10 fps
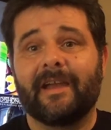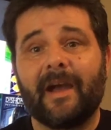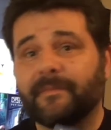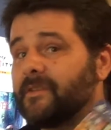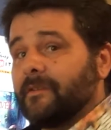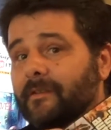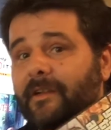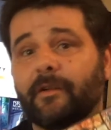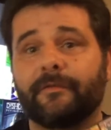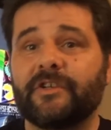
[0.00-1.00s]
Absolutely
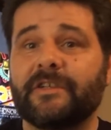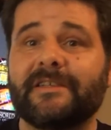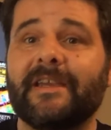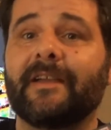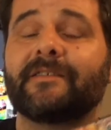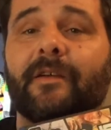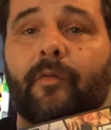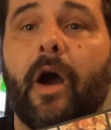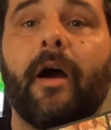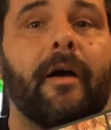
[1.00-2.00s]
love G T A. So
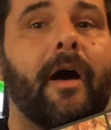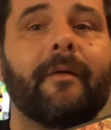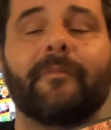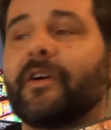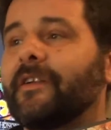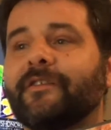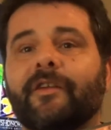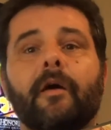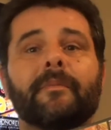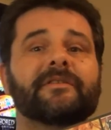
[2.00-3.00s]
I, I'm not going to
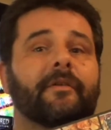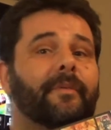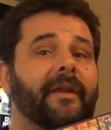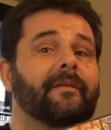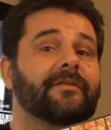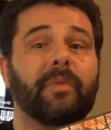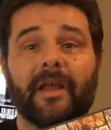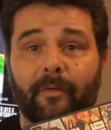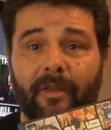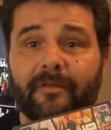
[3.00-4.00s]
deny myself being able to
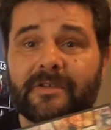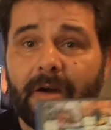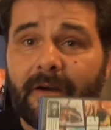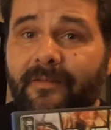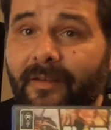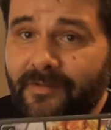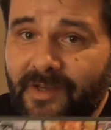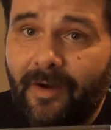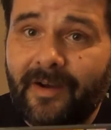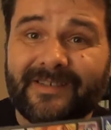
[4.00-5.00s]
play with those guys, those
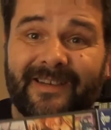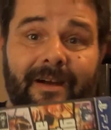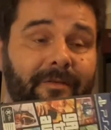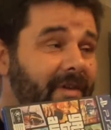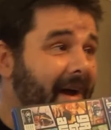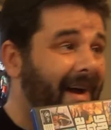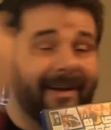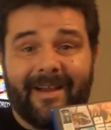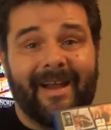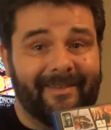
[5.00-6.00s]
guys and girls
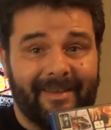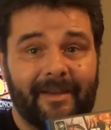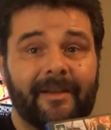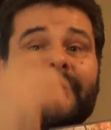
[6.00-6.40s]
out, out there